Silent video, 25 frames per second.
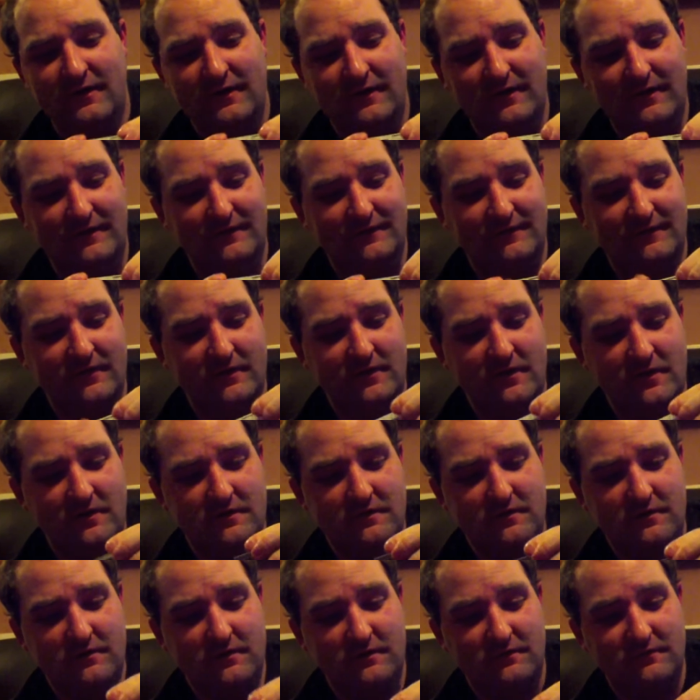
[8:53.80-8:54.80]
And
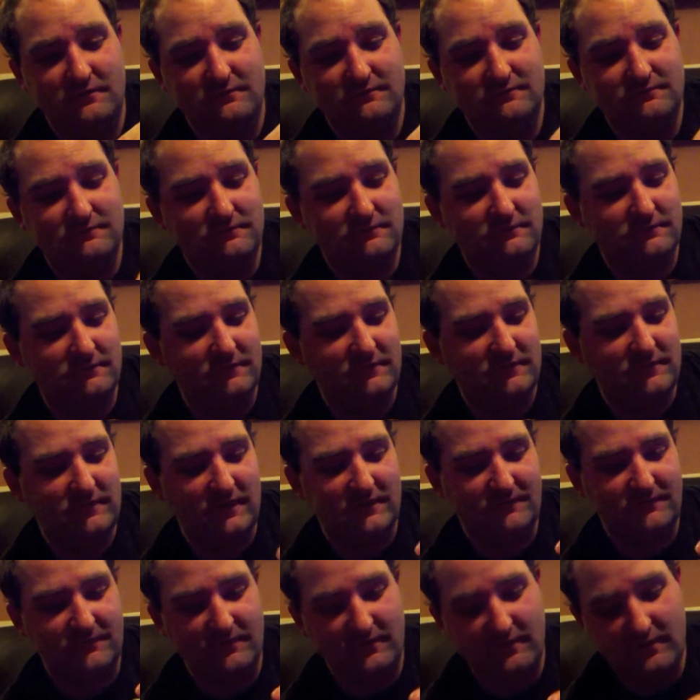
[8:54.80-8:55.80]
you've got
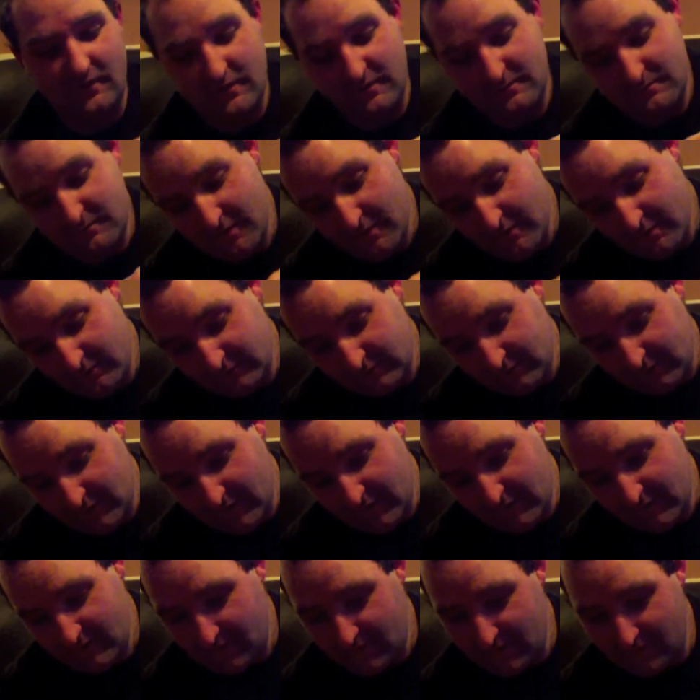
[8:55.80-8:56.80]
different kind of modes on it.